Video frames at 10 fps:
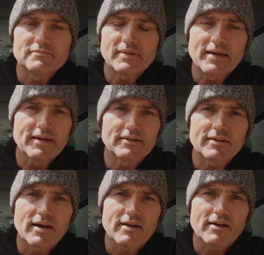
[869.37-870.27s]

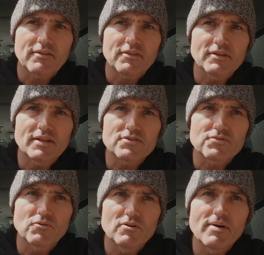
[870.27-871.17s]
man, I think
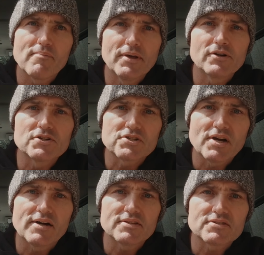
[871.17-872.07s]
that's one of my better
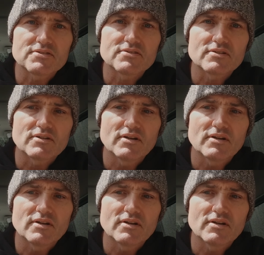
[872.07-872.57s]
shots